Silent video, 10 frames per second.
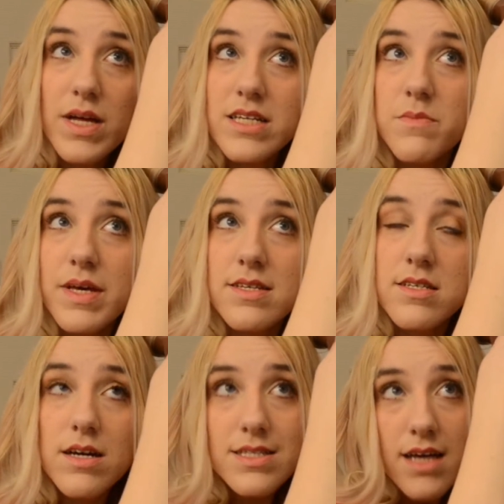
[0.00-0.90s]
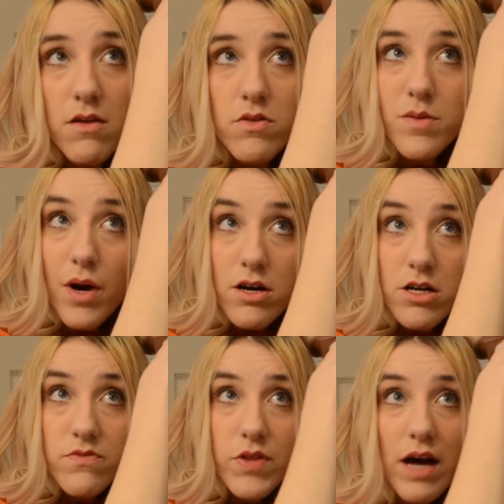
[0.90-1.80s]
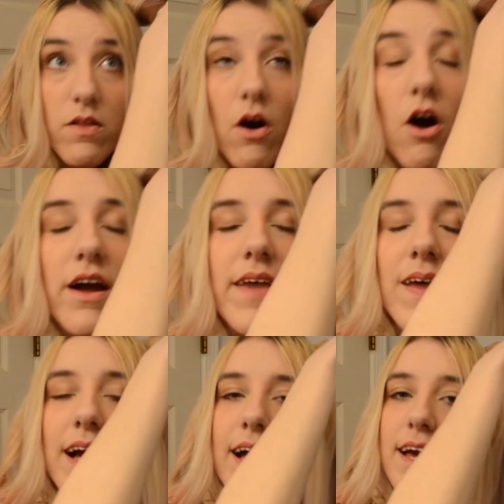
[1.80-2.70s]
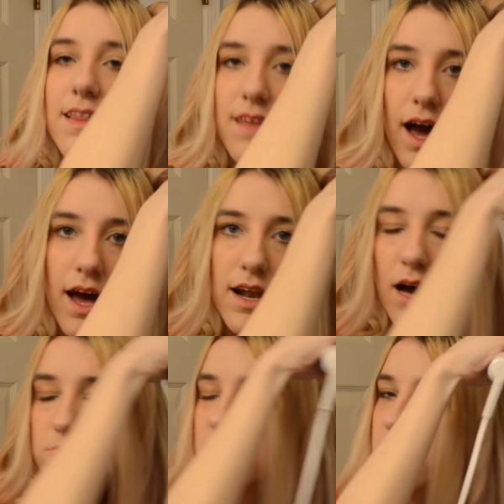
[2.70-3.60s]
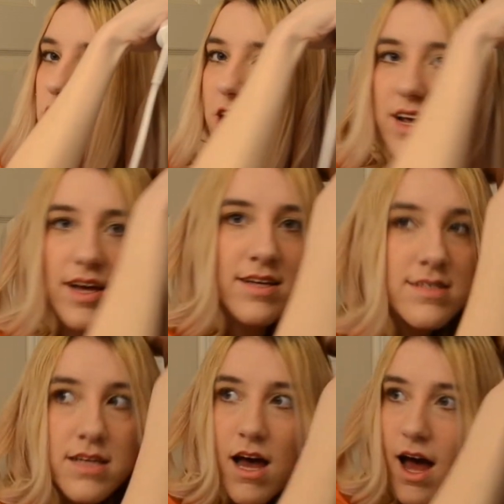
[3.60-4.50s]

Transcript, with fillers: like to be stuck inside with your partner for that long, and like I get that, I'm sure it is.